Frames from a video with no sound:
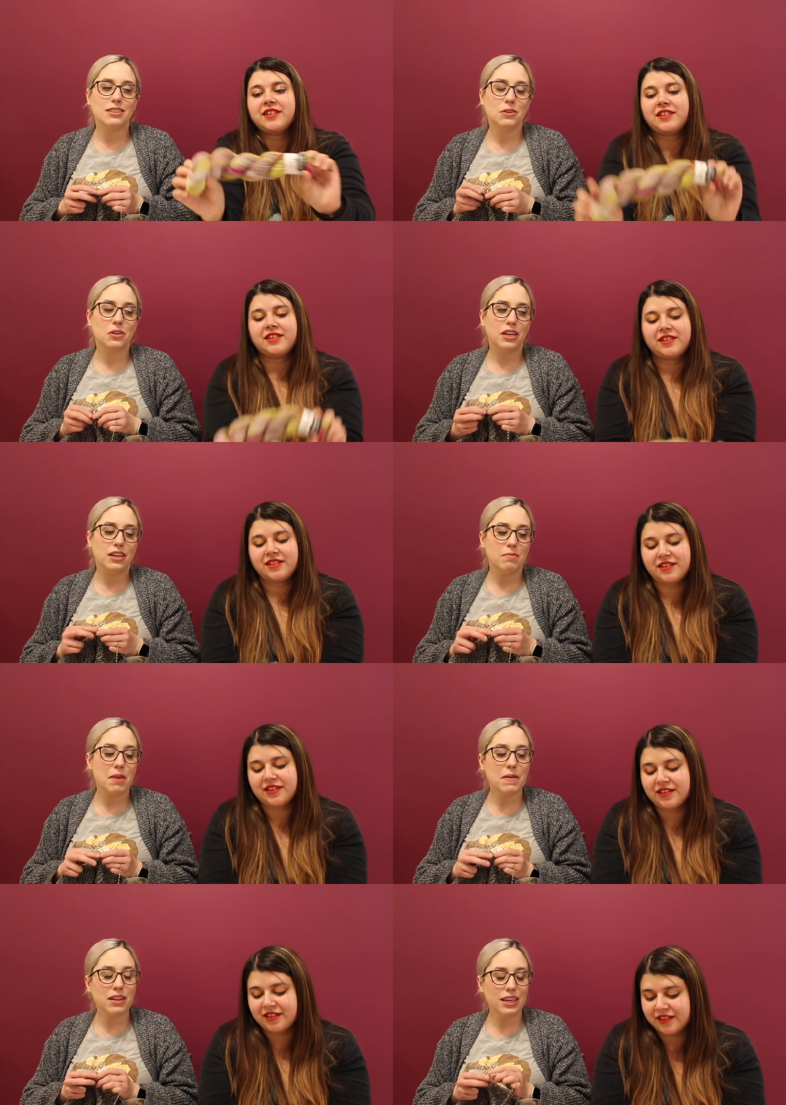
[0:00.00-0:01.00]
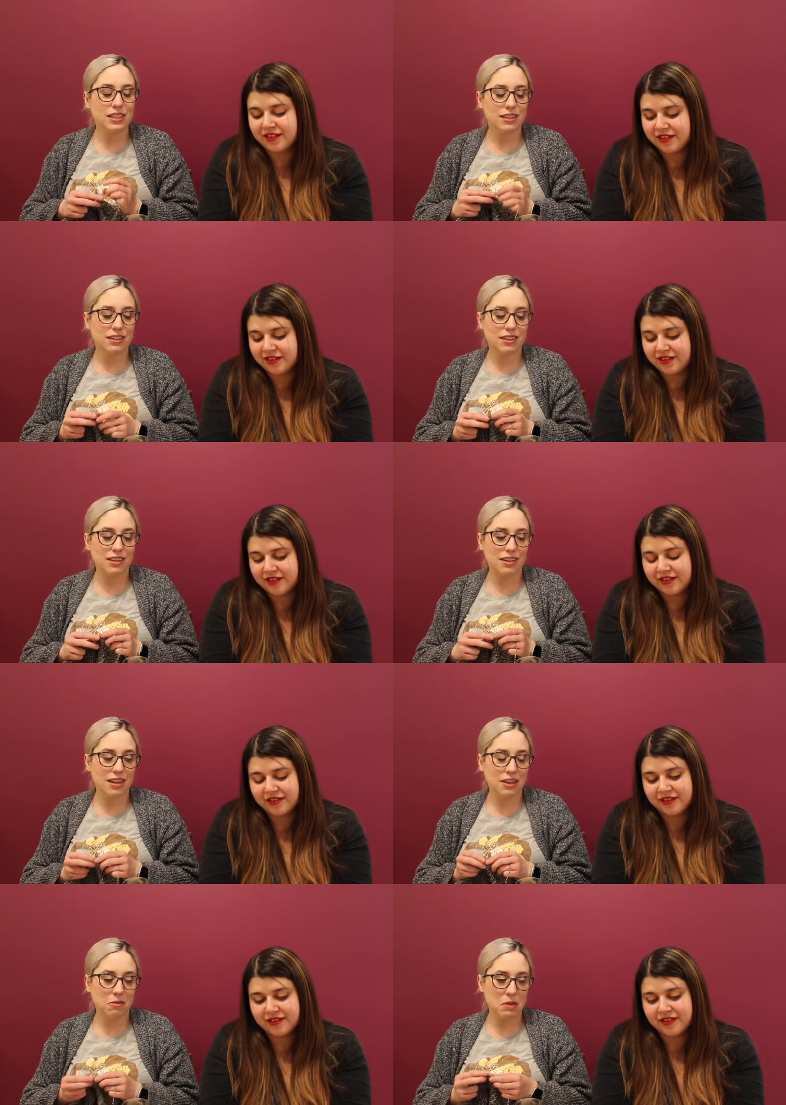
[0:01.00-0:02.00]
Speaker 1: it's so good. Maybe like
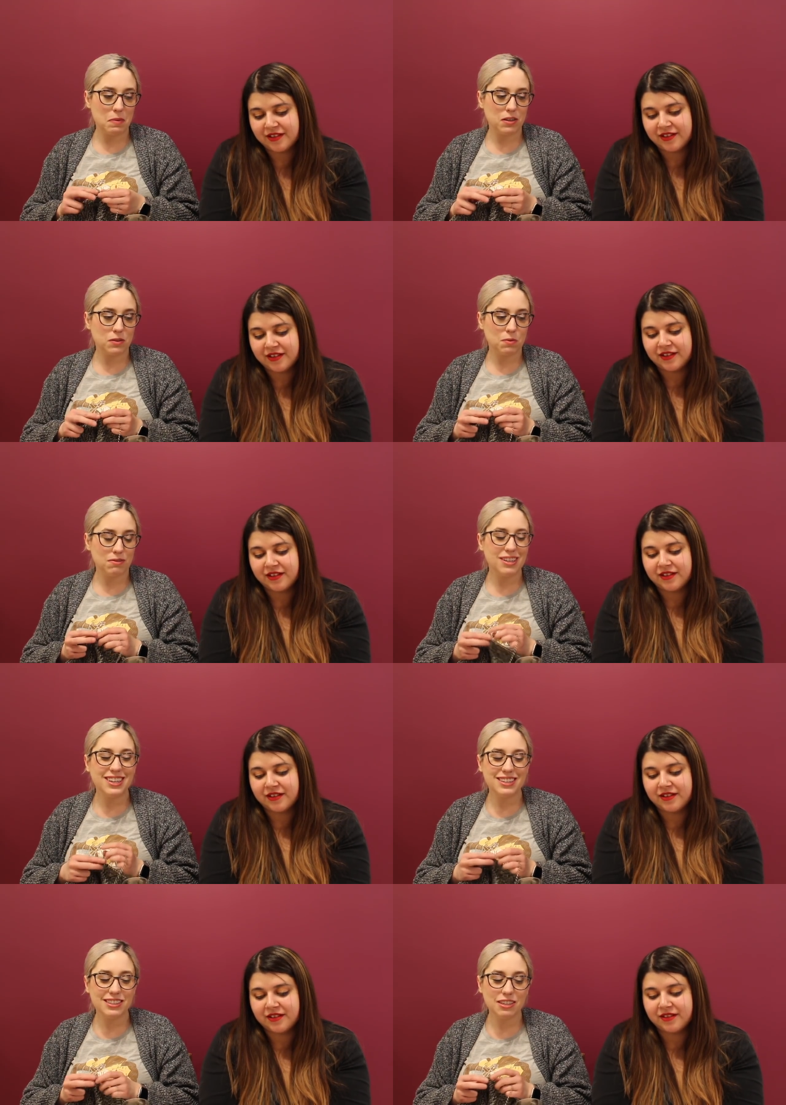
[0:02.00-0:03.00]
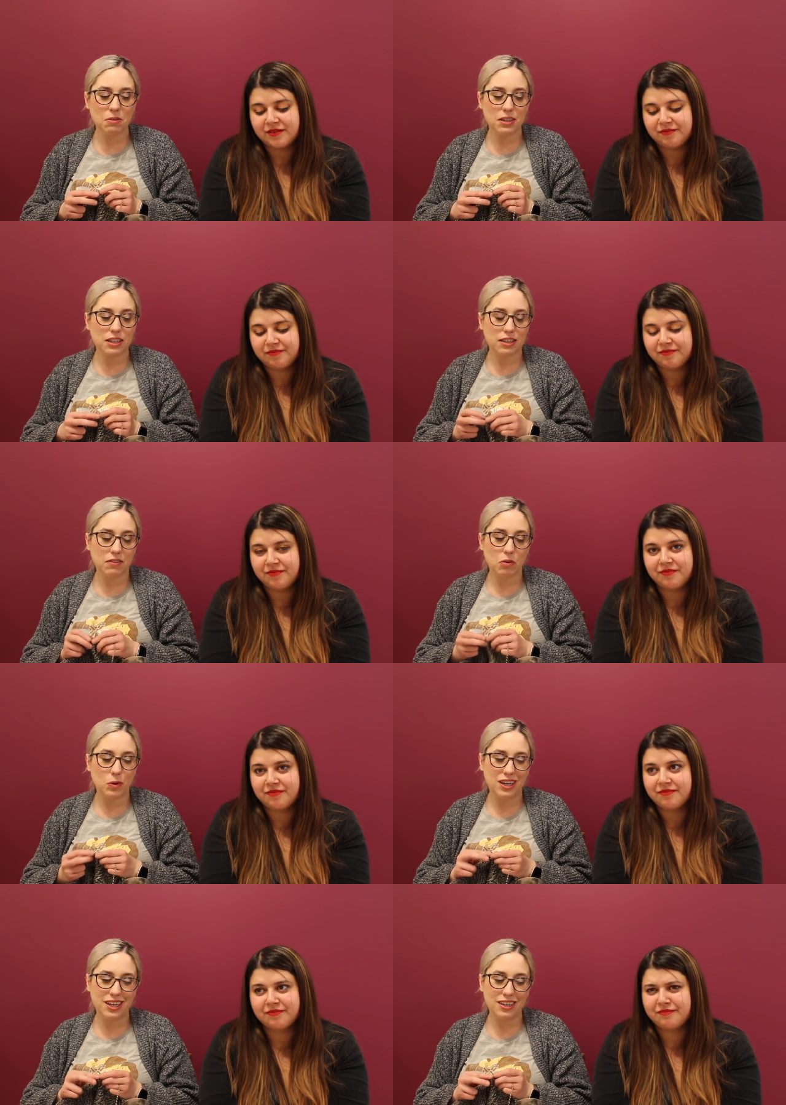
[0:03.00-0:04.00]
a little baby's. Well, you don't want to give it
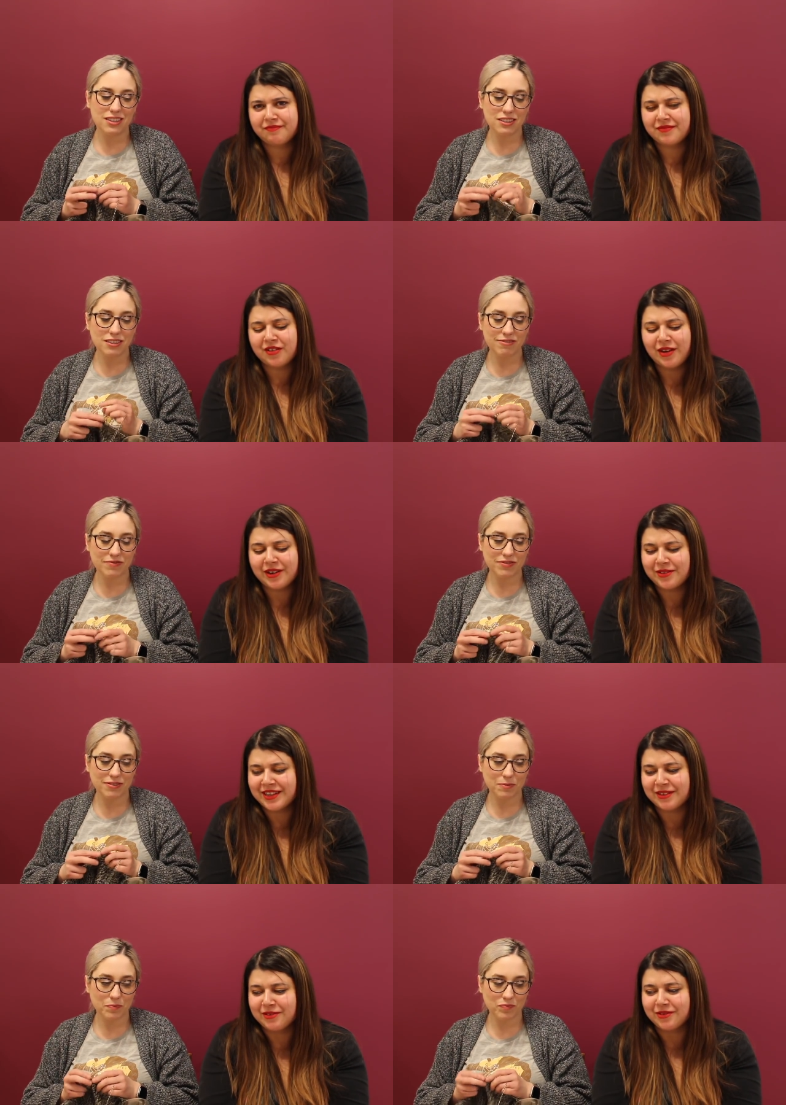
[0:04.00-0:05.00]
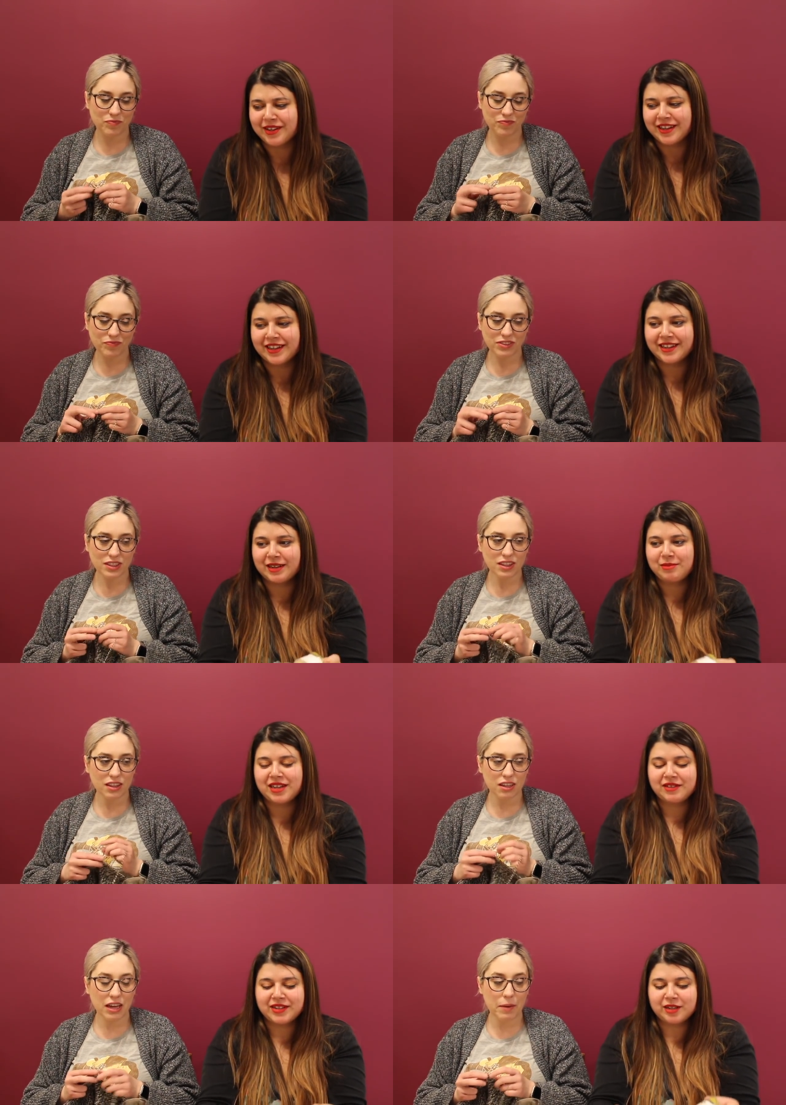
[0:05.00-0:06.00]
away.
Speaker 2: No, I don't want to give it away. And I'm
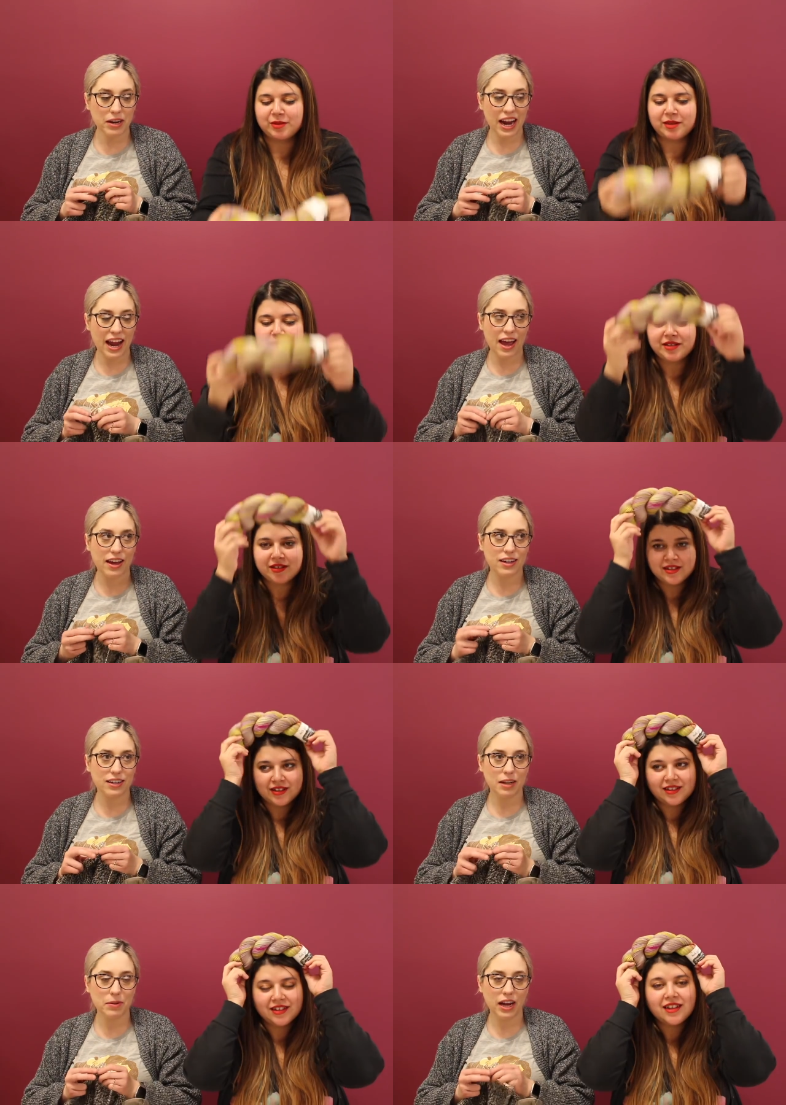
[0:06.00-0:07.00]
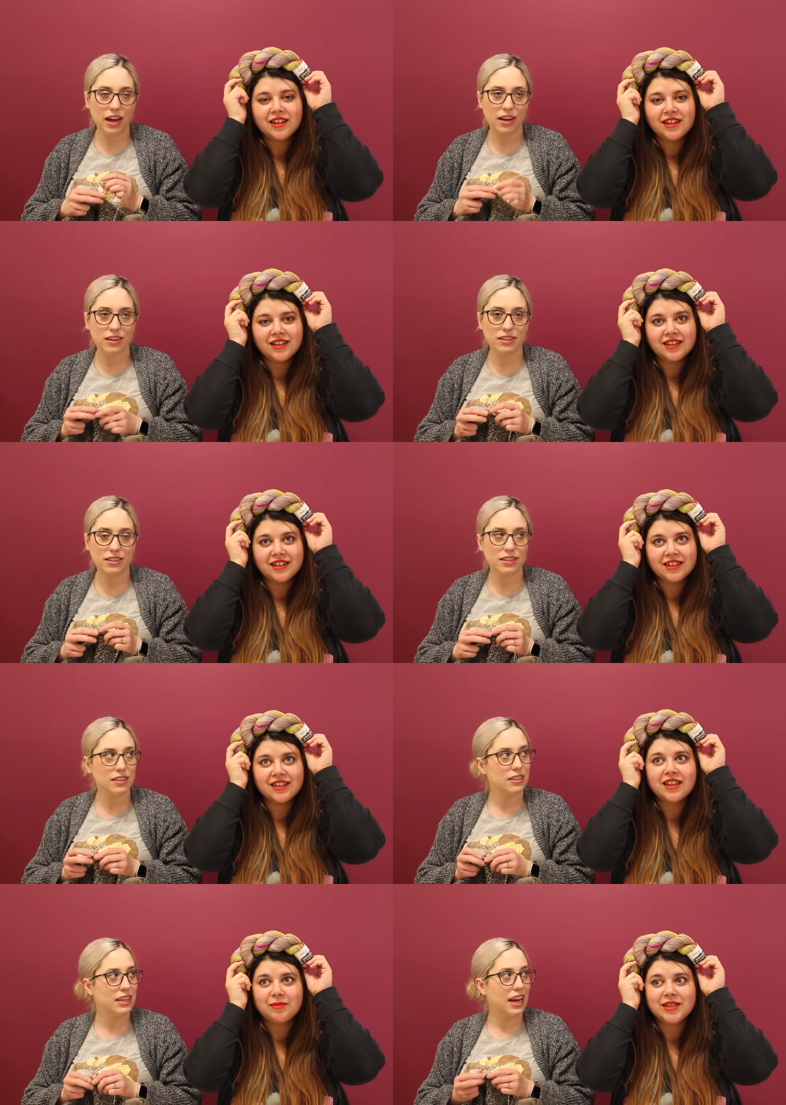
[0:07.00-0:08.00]
not having
Speaker 1: How about a hat? How about a hat?
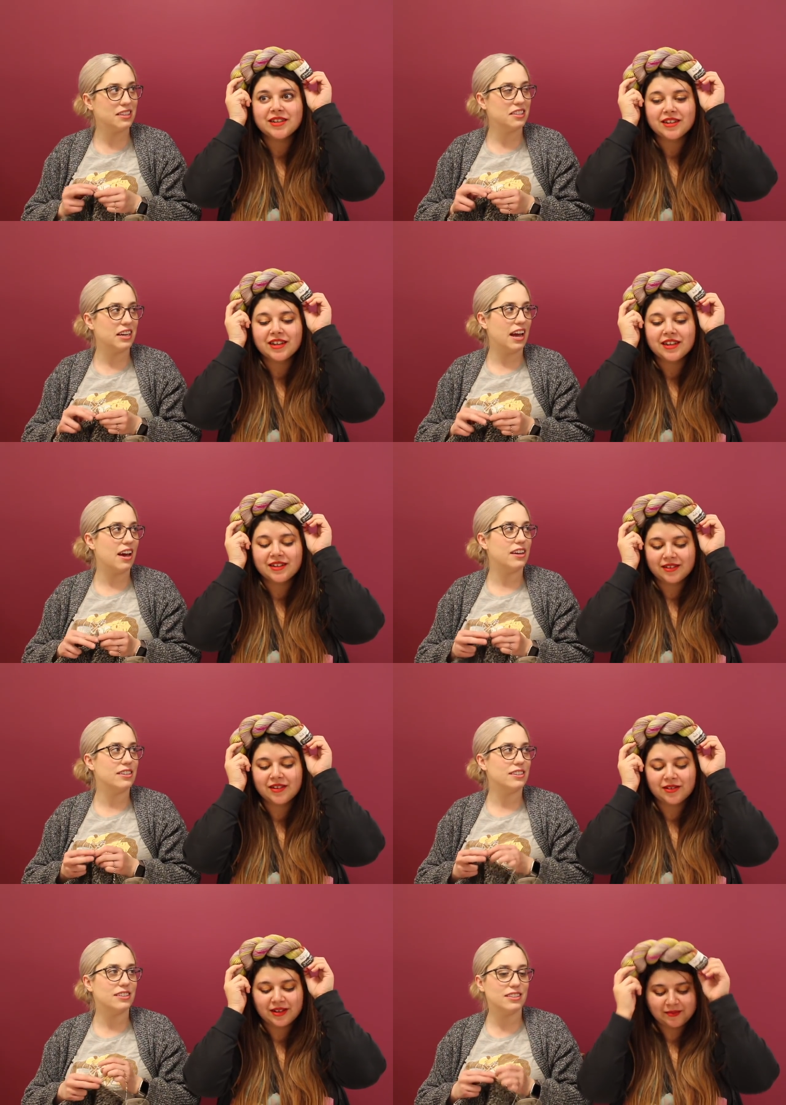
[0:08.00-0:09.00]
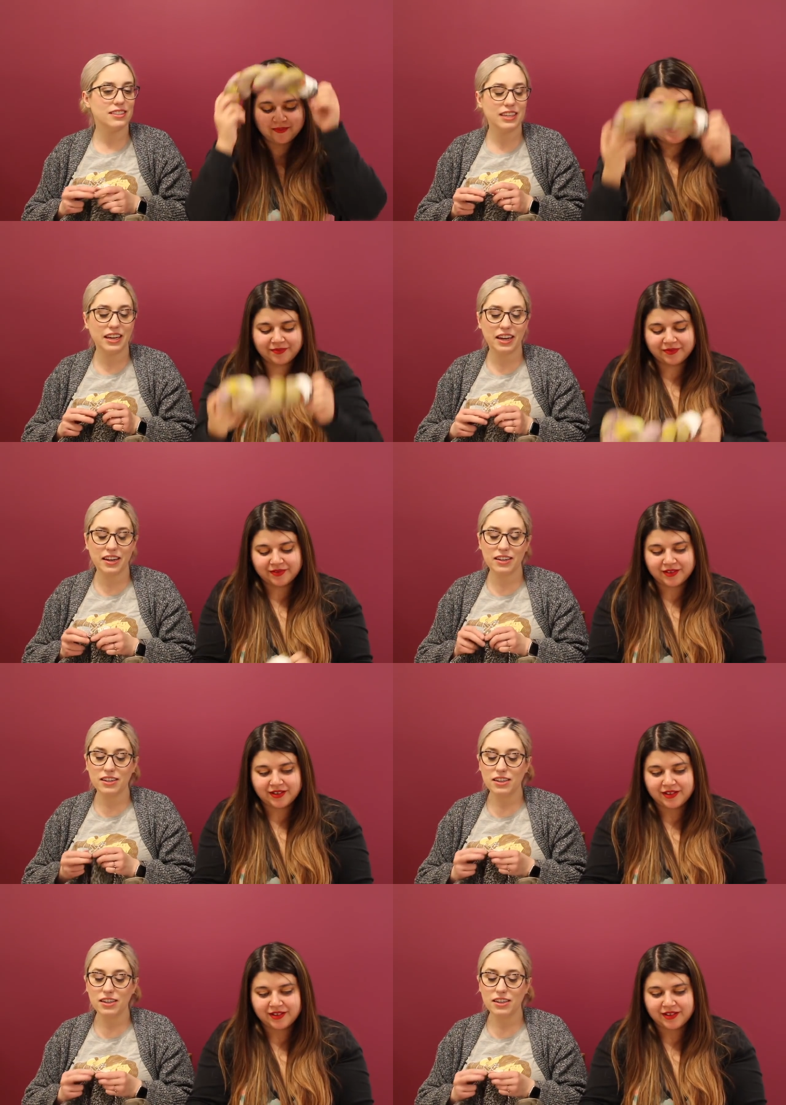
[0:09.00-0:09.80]
That's
Speaker 2: yeah, that's a good hat. Okay.
Speaker 1: Yeah, yeah.